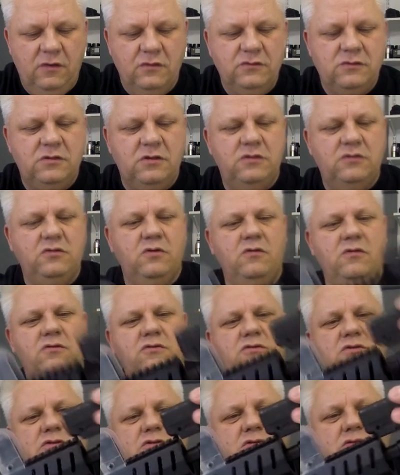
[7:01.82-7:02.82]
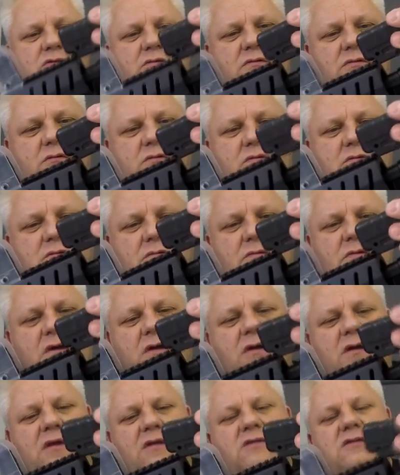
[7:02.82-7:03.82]
onto the torch,
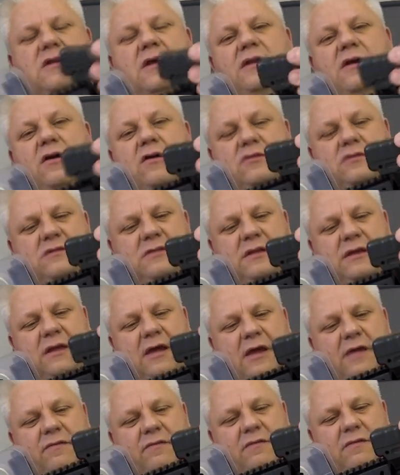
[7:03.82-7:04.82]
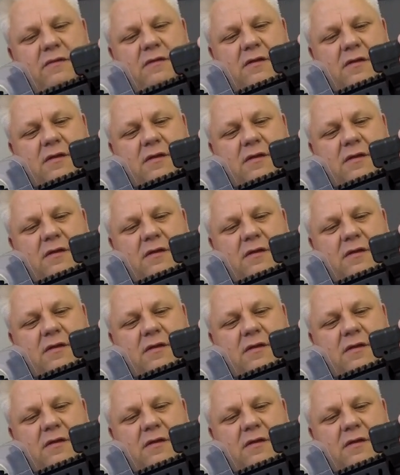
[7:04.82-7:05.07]
slide it onto the gun.